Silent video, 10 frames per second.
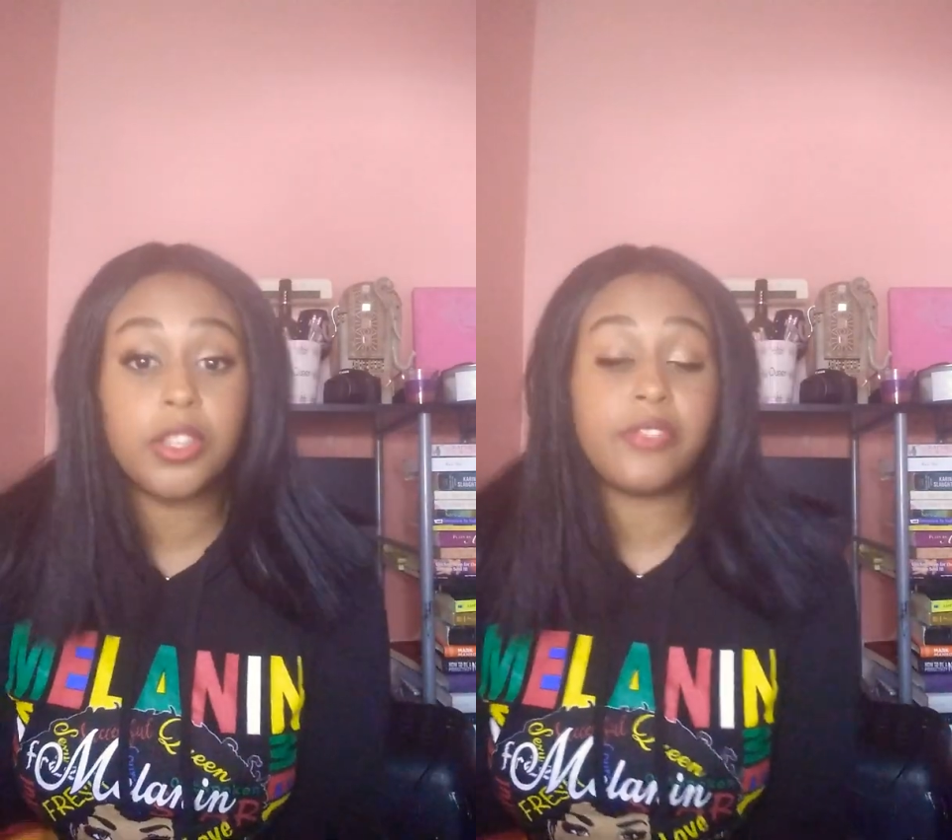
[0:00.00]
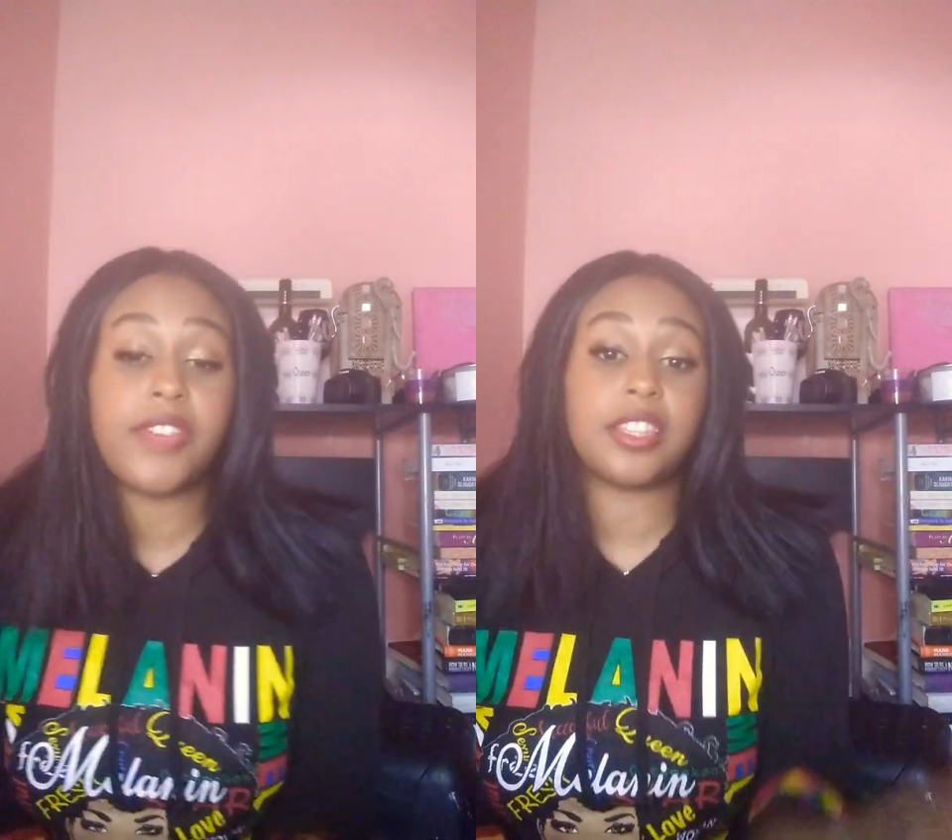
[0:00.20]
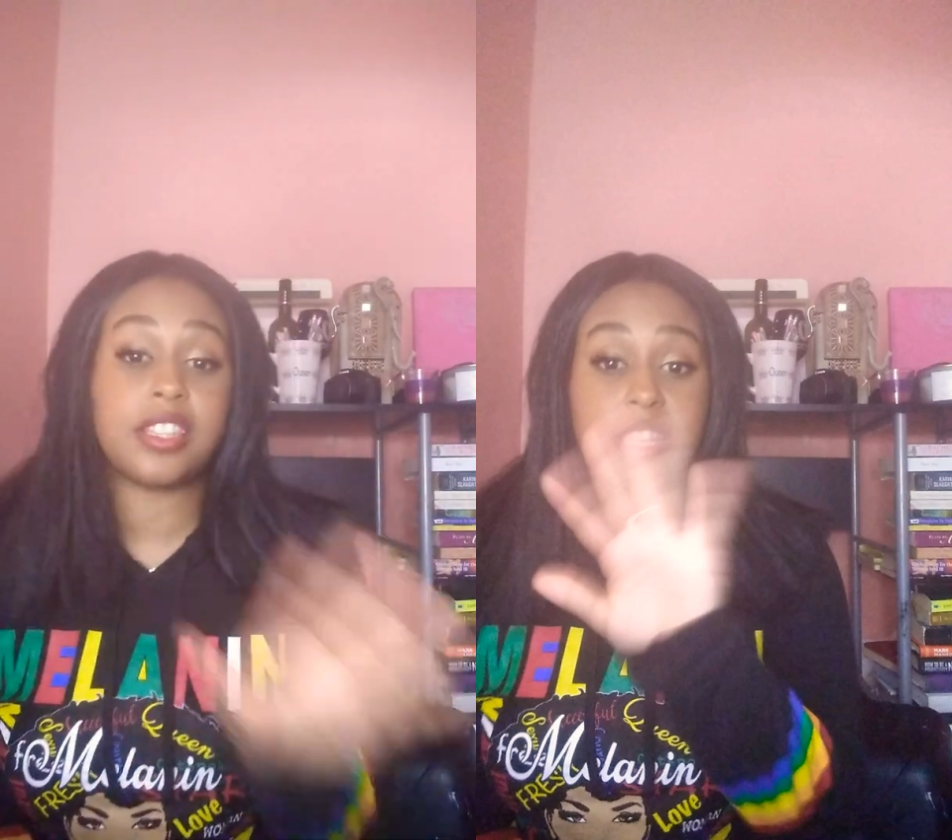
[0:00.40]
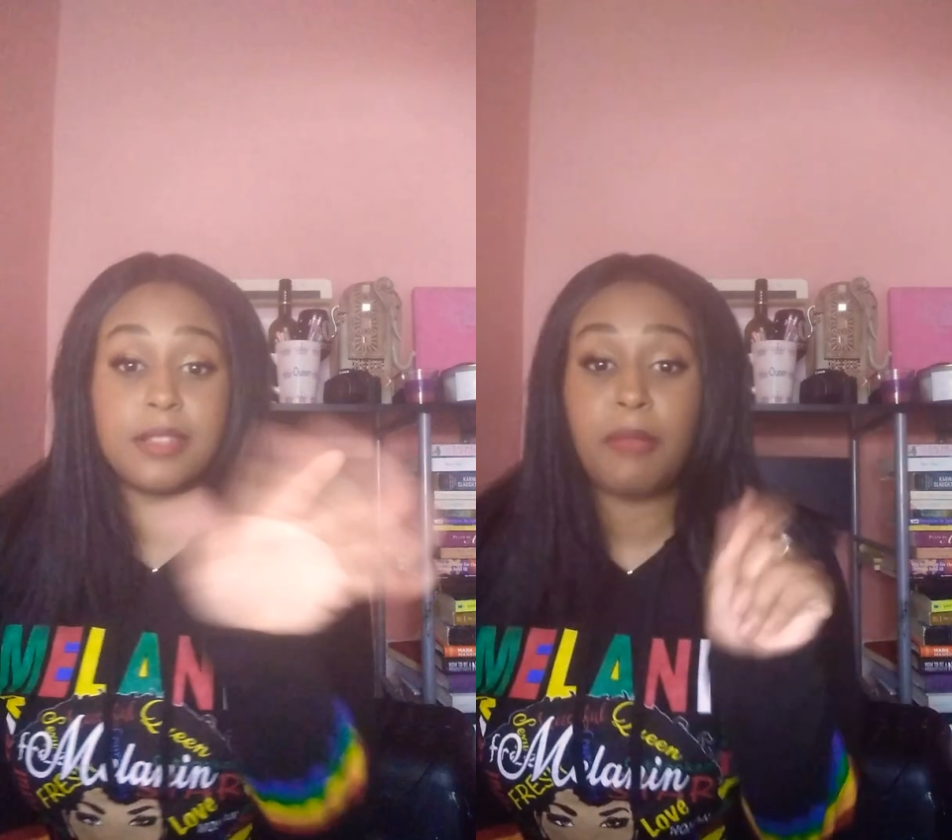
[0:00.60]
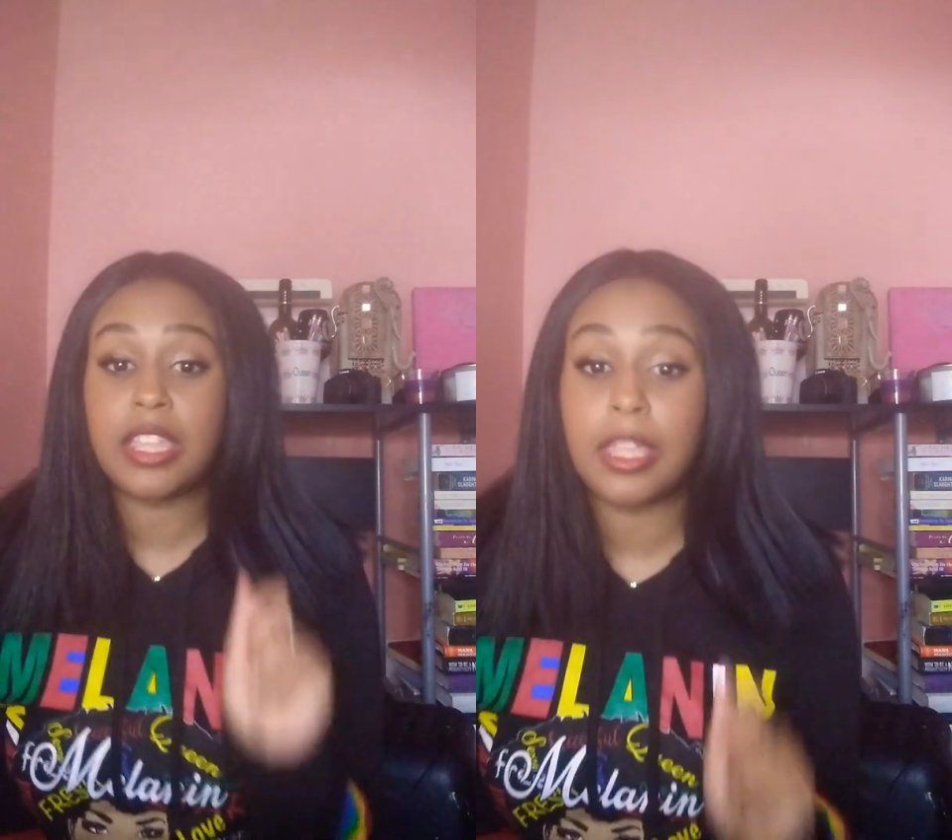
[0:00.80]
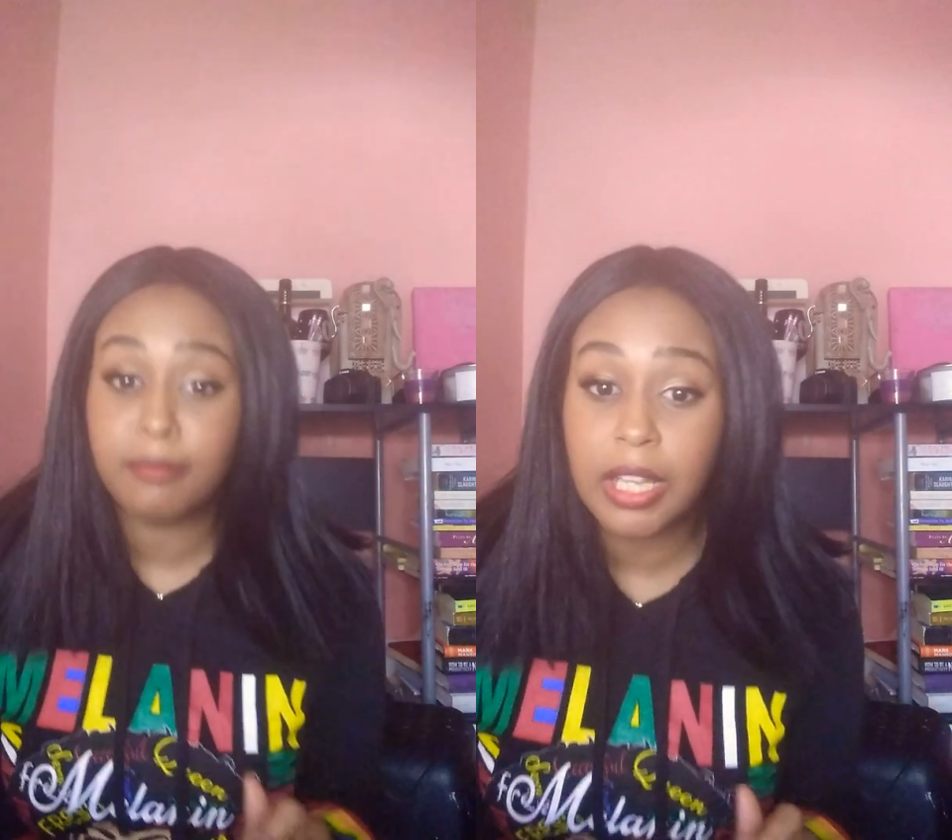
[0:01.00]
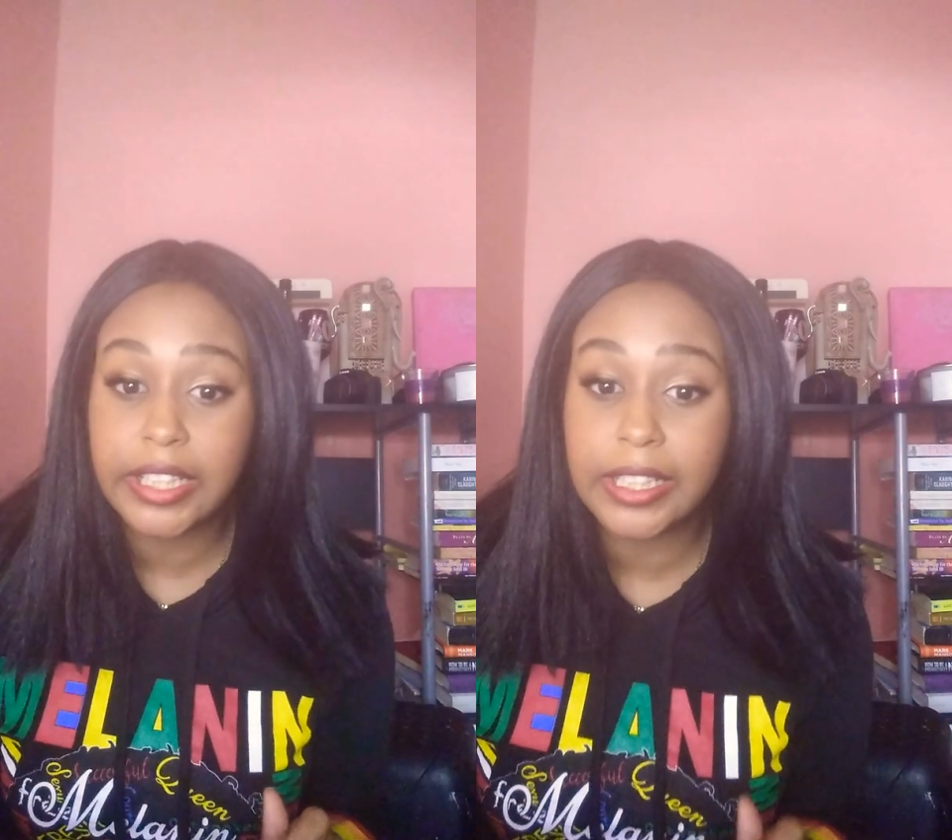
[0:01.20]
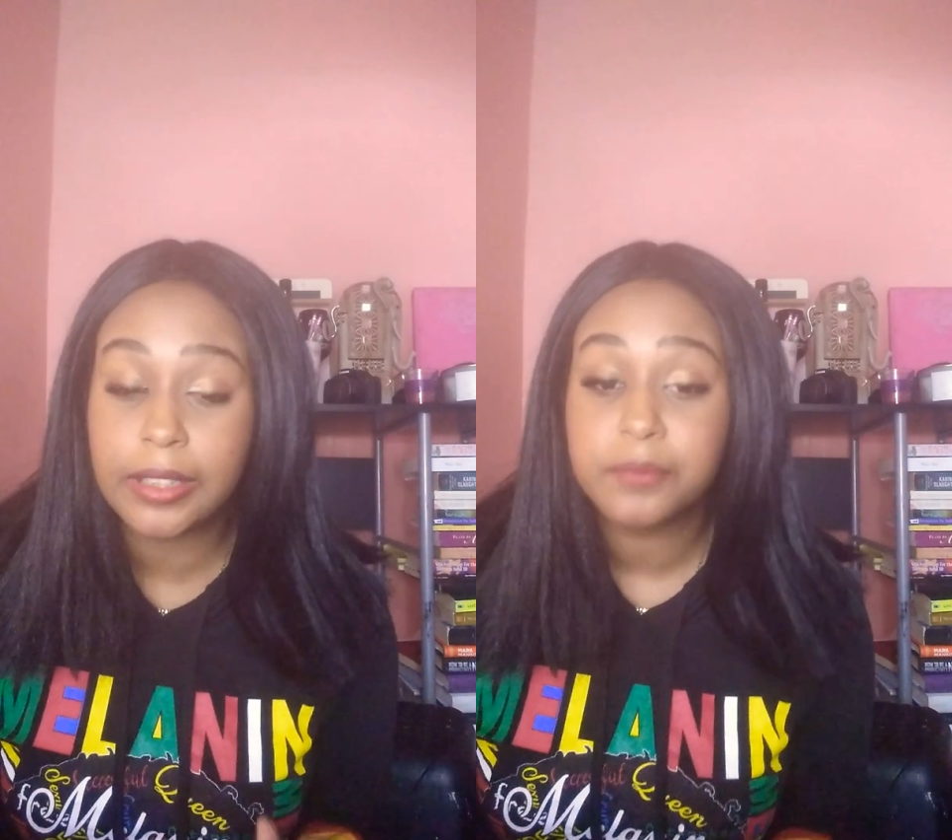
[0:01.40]
and the fact that she's making
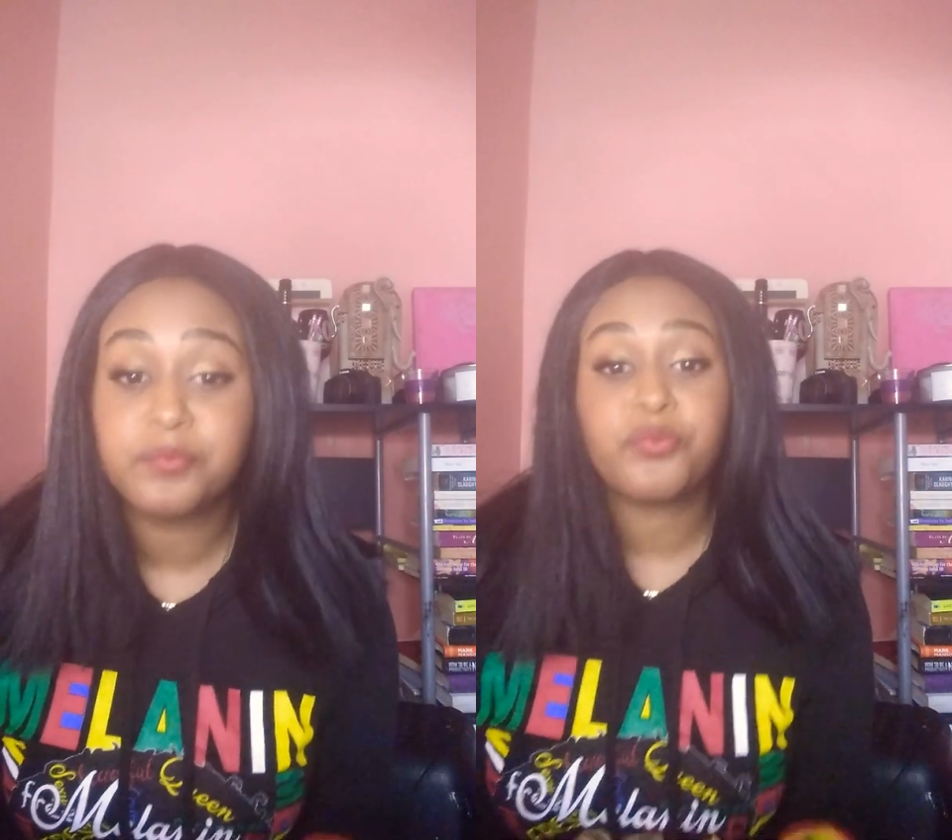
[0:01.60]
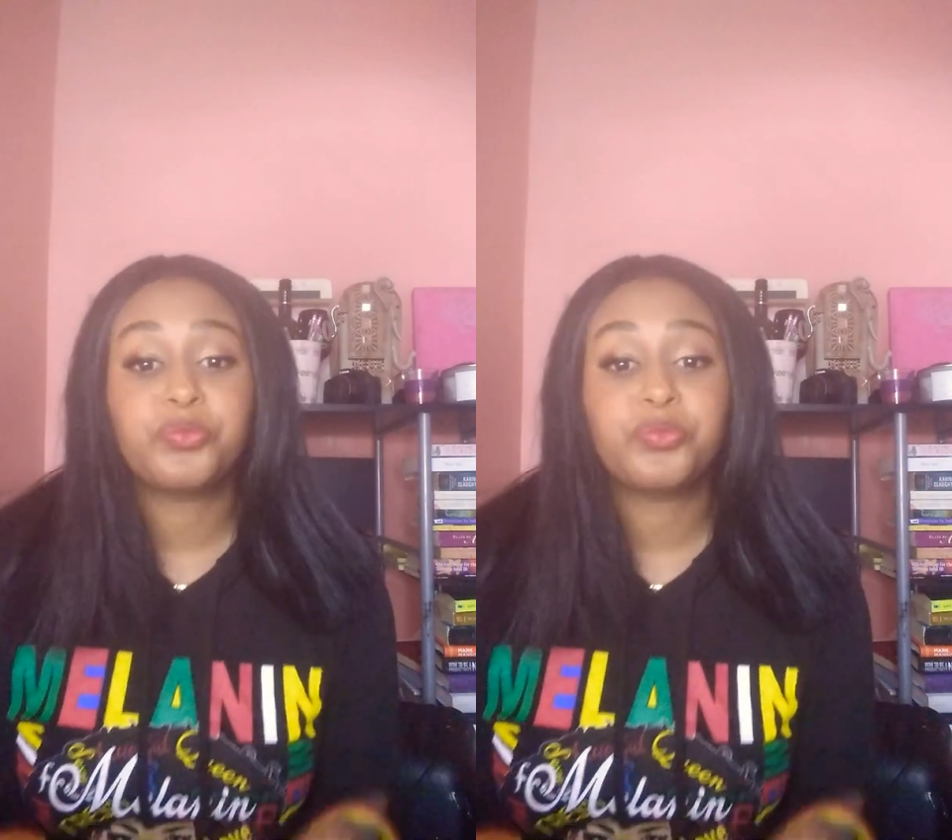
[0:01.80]
money